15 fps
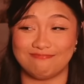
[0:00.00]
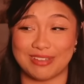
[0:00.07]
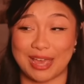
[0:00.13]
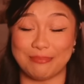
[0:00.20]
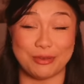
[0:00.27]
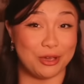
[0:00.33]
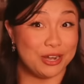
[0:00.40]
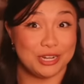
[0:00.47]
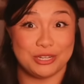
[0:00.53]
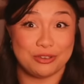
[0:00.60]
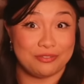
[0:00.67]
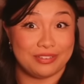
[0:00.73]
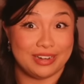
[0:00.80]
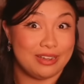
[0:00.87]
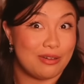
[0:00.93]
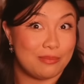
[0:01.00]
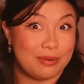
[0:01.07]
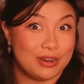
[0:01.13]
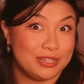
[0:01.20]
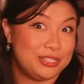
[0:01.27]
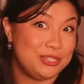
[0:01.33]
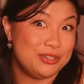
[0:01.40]
am going to do a video on
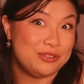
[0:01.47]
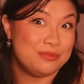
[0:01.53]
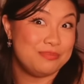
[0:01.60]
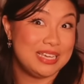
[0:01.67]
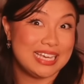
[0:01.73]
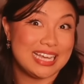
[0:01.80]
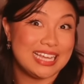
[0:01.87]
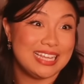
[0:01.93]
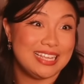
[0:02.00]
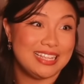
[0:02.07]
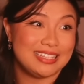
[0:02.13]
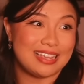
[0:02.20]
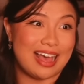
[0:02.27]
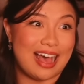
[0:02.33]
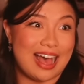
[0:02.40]
part two because